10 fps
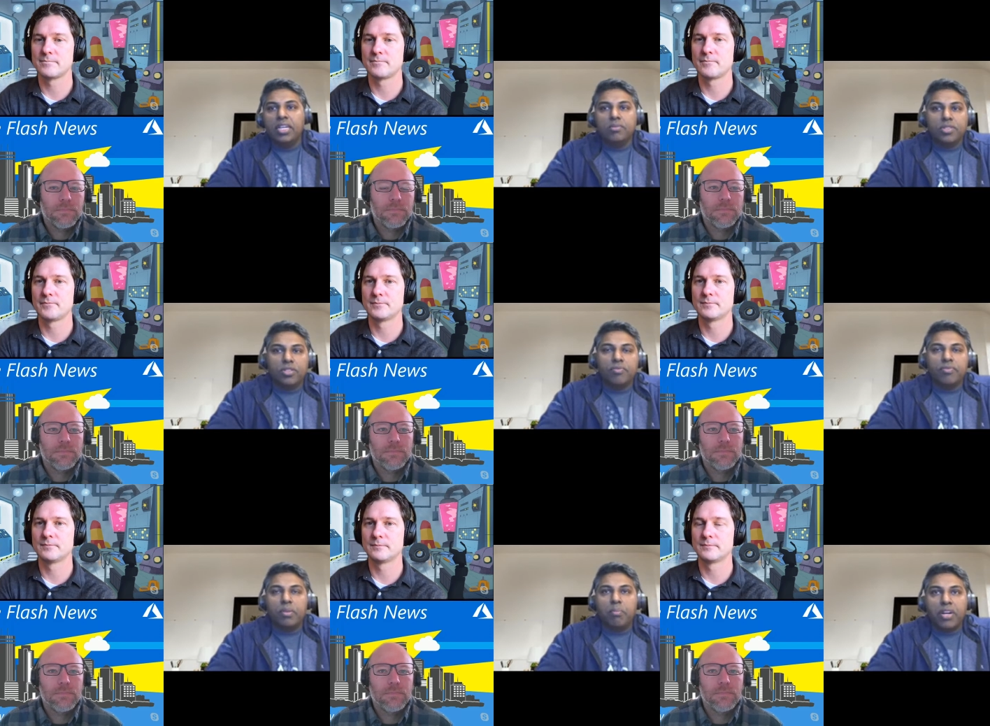Speaker 1: of uh,
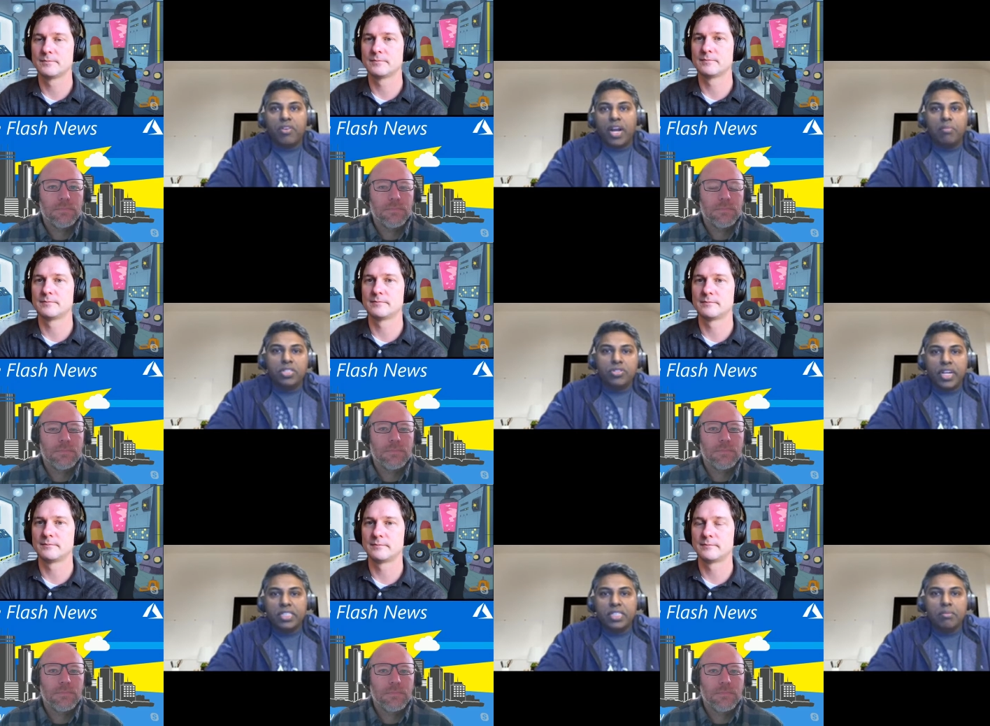better
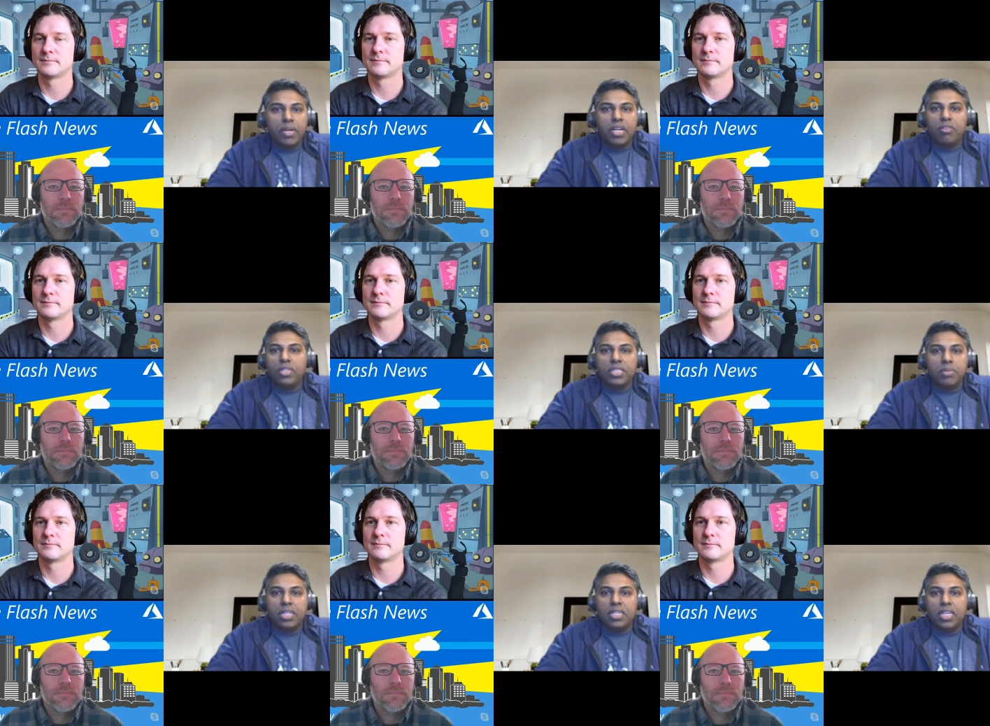administration, better
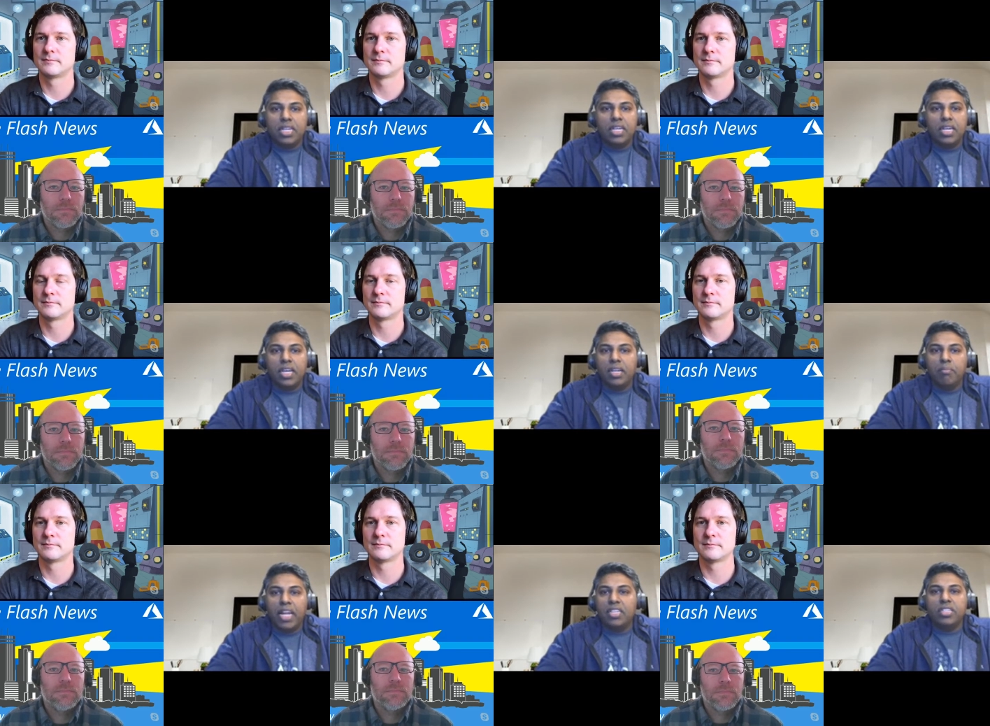visibility, and
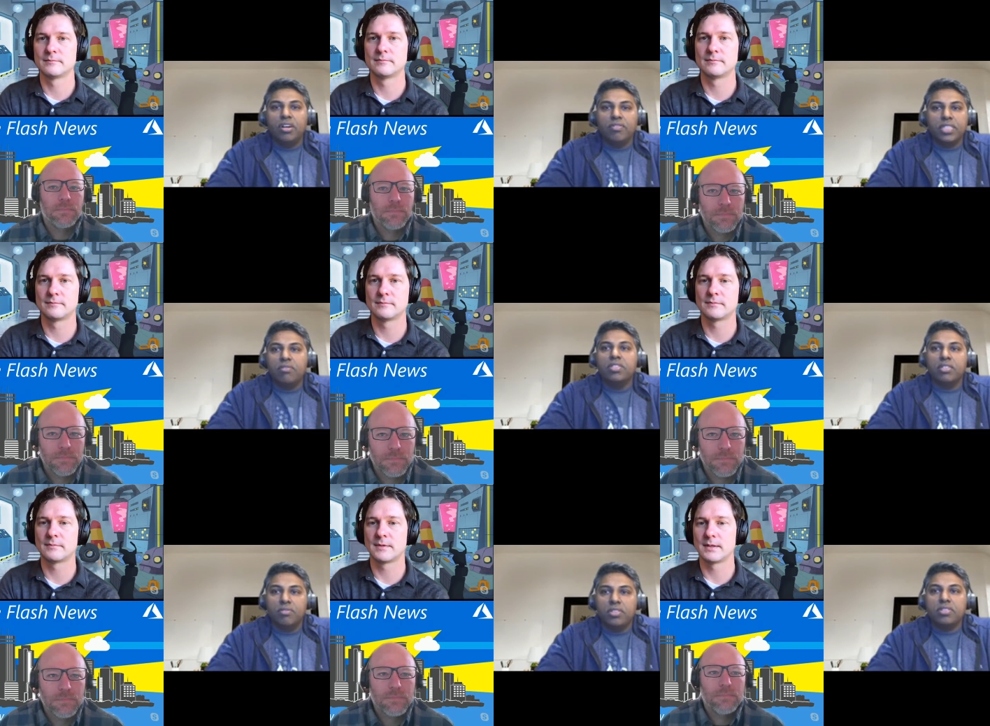managing of S Q L
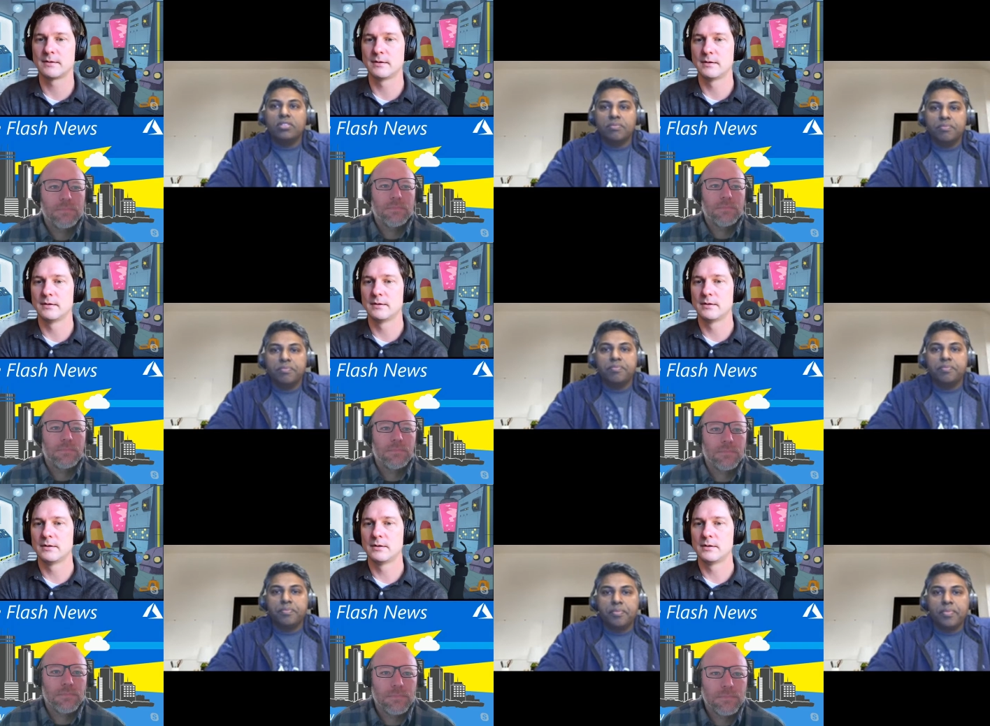Servers.
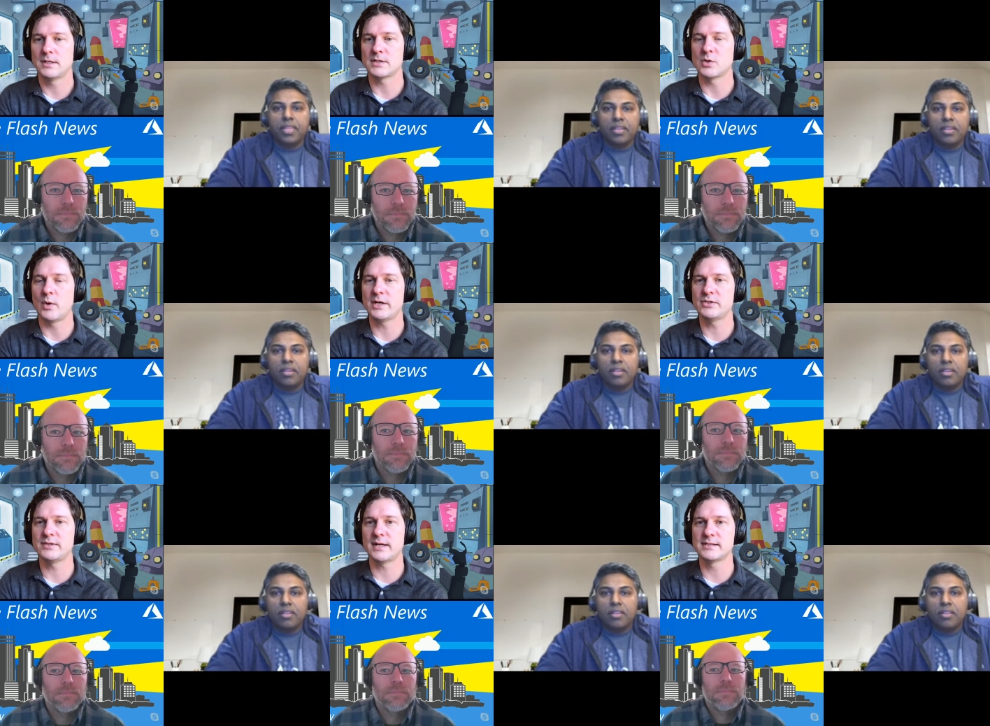
Speaker 2: Yeah. So why
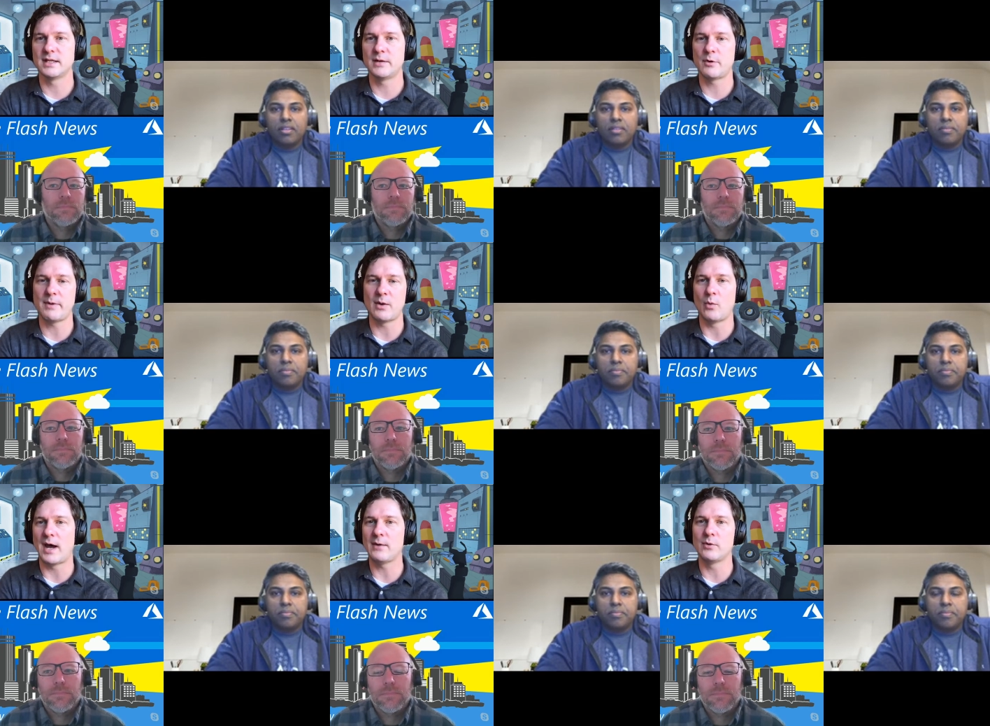don't you tell us a little bit about
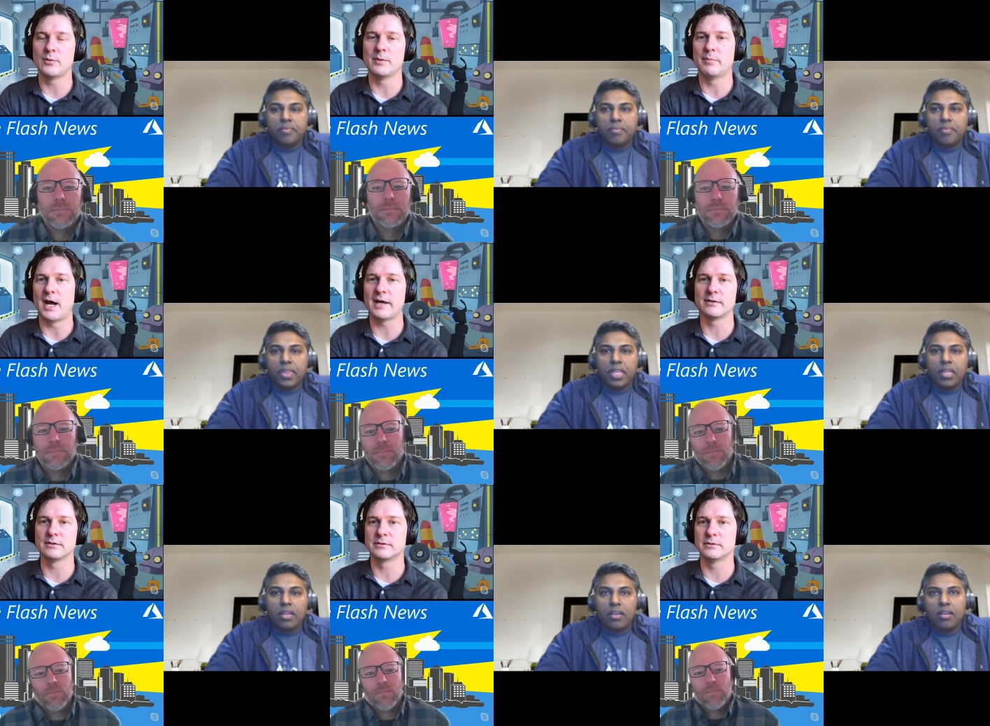why we would
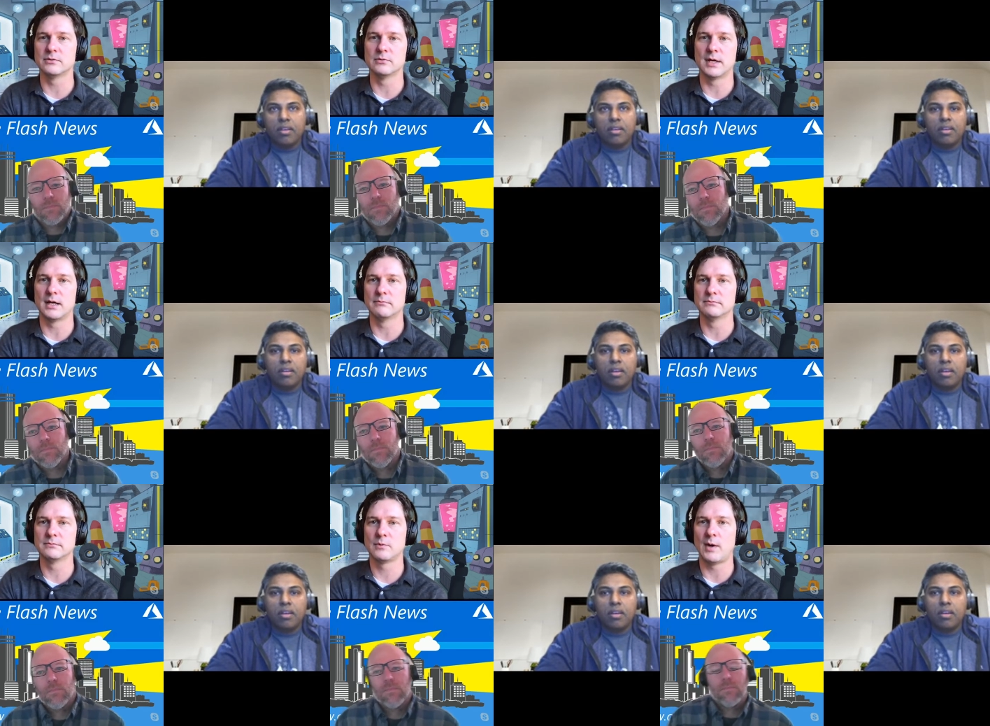bother to,
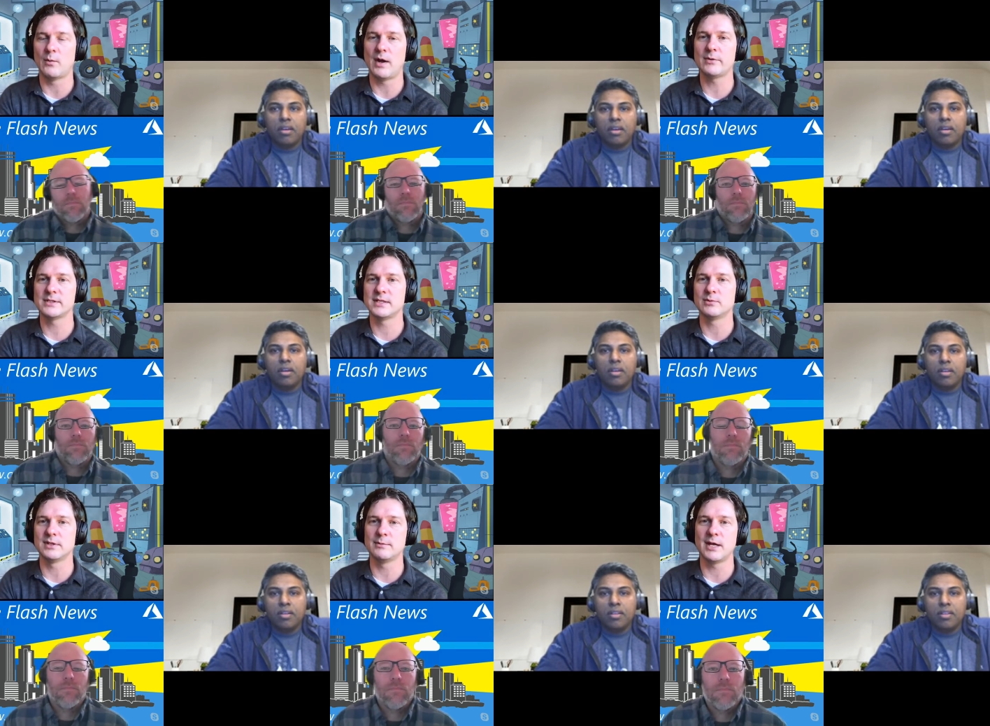um, why, why would a S Q
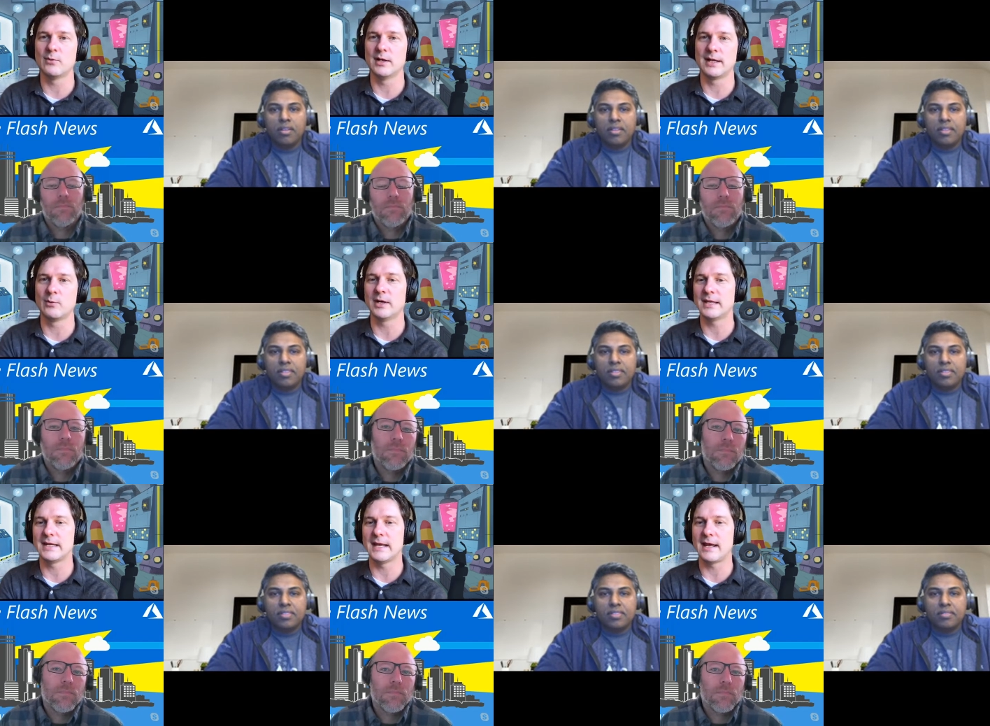L D B A, what, like, what do
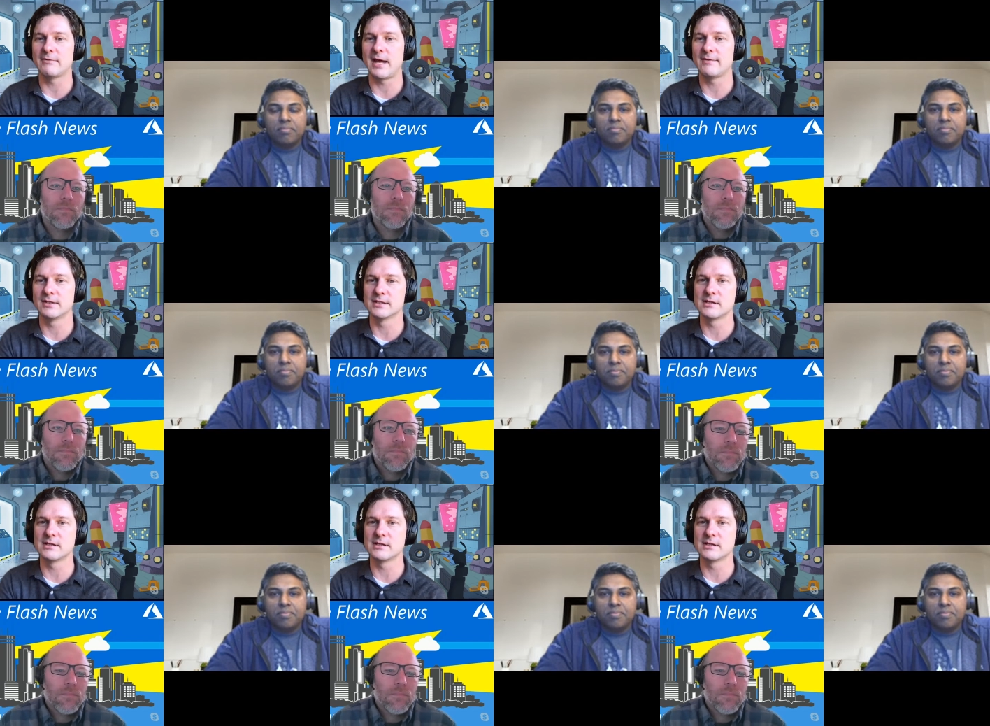they get out of having this